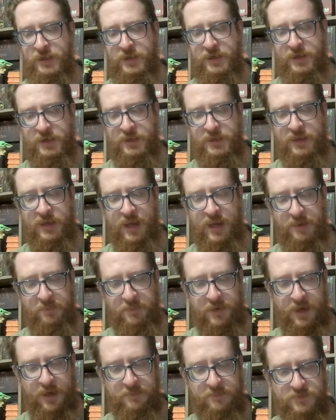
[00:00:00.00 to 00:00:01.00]
the game
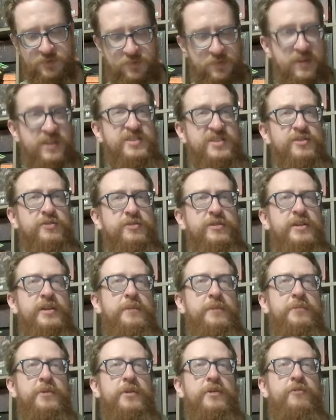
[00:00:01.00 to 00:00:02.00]
comes with a certain
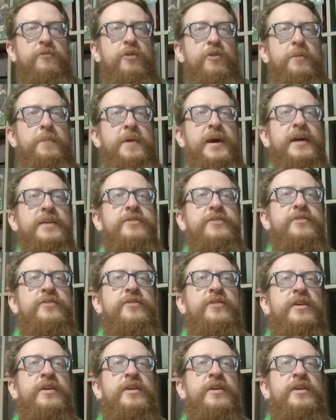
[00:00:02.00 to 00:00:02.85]
number of robots